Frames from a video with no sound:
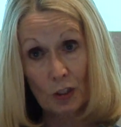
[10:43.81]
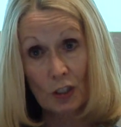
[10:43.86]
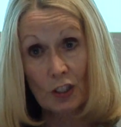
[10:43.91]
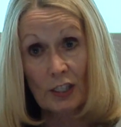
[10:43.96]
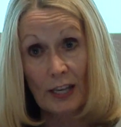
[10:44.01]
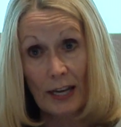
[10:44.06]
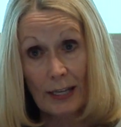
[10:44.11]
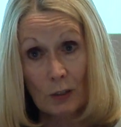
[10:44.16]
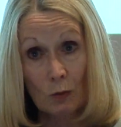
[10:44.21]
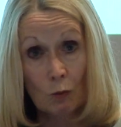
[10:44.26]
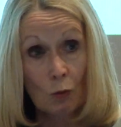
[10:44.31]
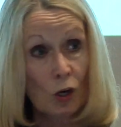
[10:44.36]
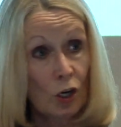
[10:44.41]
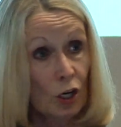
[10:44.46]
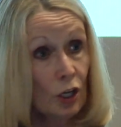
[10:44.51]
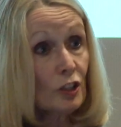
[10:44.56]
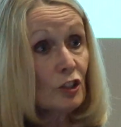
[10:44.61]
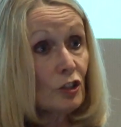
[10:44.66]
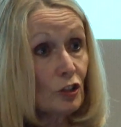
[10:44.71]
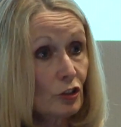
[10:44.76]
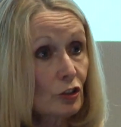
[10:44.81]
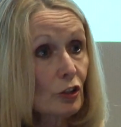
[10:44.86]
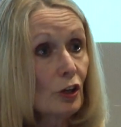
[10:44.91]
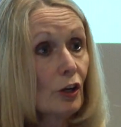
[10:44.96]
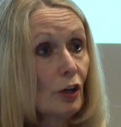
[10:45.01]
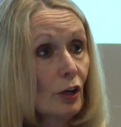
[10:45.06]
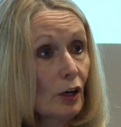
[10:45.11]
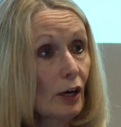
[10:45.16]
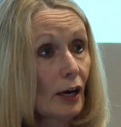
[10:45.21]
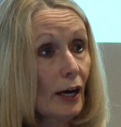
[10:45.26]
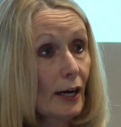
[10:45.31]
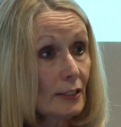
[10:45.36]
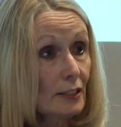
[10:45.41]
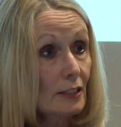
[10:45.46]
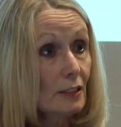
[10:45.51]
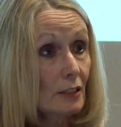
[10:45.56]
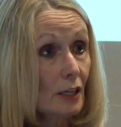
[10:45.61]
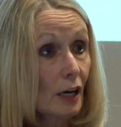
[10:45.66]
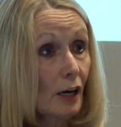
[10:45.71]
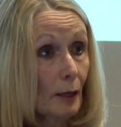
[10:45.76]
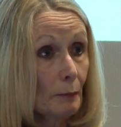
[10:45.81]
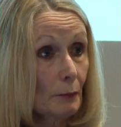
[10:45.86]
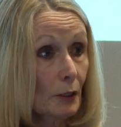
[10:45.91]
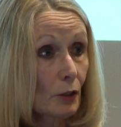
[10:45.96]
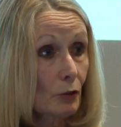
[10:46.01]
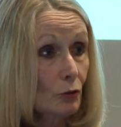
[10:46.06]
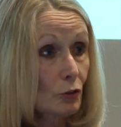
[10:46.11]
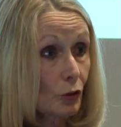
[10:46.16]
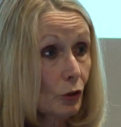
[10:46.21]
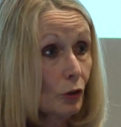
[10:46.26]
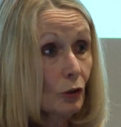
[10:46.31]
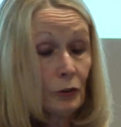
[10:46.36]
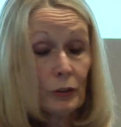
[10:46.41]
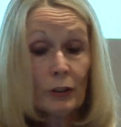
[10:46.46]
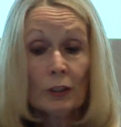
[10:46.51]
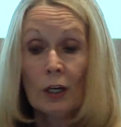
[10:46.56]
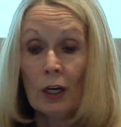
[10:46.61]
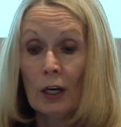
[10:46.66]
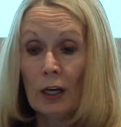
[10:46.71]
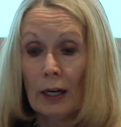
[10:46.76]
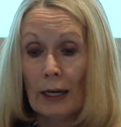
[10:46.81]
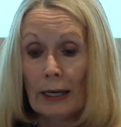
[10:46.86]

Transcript: just gets worse as time goes on.